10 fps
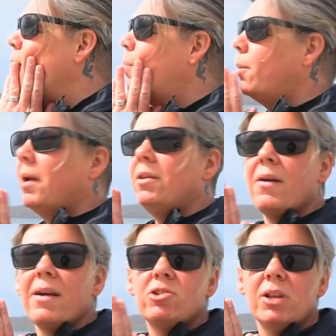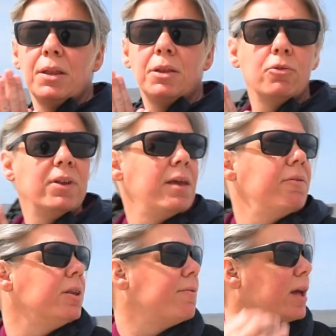But when you actually stood here and you're